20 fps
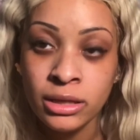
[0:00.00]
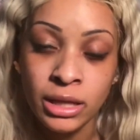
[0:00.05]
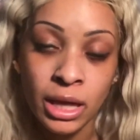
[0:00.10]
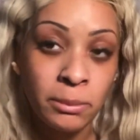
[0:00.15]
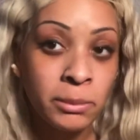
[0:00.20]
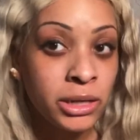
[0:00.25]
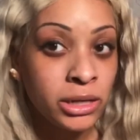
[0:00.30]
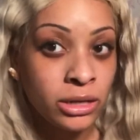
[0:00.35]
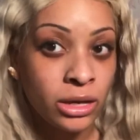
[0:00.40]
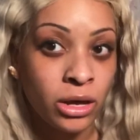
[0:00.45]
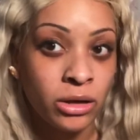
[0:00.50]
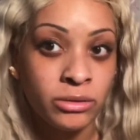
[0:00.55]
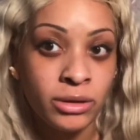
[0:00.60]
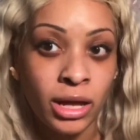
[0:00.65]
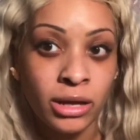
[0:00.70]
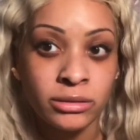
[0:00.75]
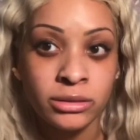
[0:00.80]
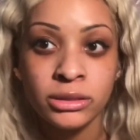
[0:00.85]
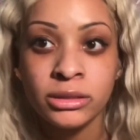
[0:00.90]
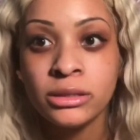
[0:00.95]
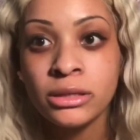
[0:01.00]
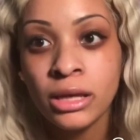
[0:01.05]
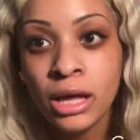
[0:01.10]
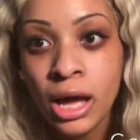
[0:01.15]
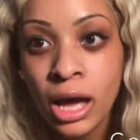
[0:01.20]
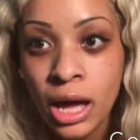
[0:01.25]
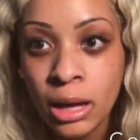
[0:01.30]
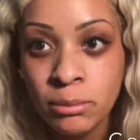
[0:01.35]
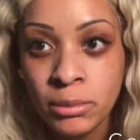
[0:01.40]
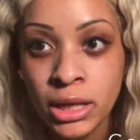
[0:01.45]
let me know down in the
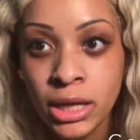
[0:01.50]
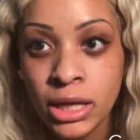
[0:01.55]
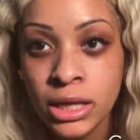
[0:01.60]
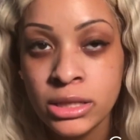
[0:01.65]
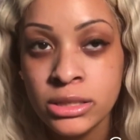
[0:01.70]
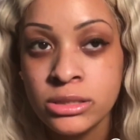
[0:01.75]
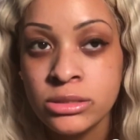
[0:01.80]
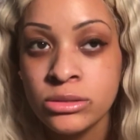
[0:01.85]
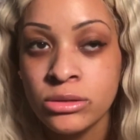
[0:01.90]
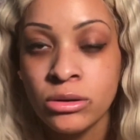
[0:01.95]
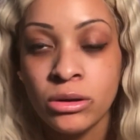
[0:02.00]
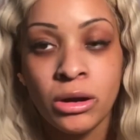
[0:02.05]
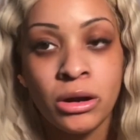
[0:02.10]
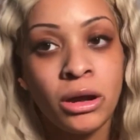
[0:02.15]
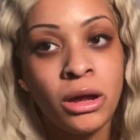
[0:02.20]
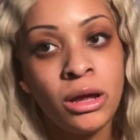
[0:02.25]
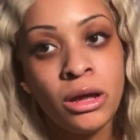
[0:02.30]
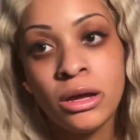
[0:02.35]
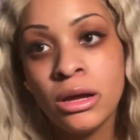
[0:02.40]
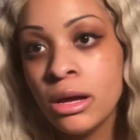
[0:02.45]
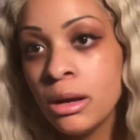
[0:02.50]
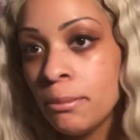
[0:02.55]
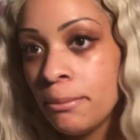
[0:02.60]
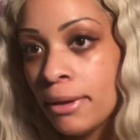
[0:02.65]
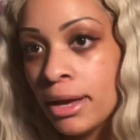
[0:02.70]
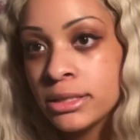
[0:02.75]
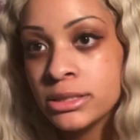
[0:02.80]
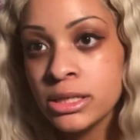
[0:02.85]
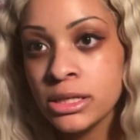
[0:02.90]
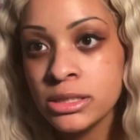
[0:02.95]
comments or
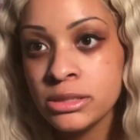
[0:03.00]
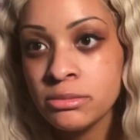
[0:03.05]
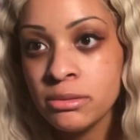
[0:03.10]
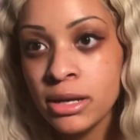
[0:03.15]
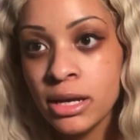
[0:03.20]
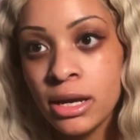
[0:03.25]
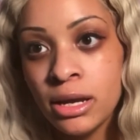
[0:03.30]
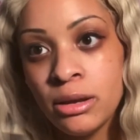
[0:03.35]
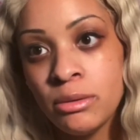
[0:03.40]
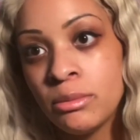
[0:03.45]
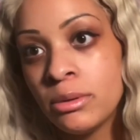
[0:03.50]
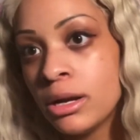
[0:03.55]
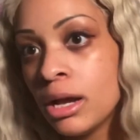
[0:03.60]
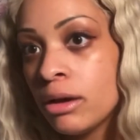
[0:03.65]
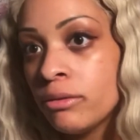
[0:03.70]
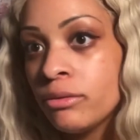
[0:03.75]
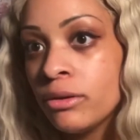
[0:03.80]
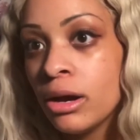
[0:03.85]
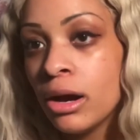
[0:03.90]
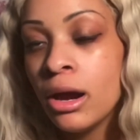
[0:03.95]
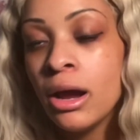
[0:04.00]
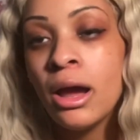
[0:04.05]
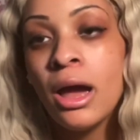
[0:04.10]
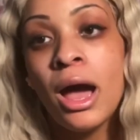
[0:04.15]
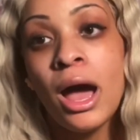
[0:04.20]
message me, whatever.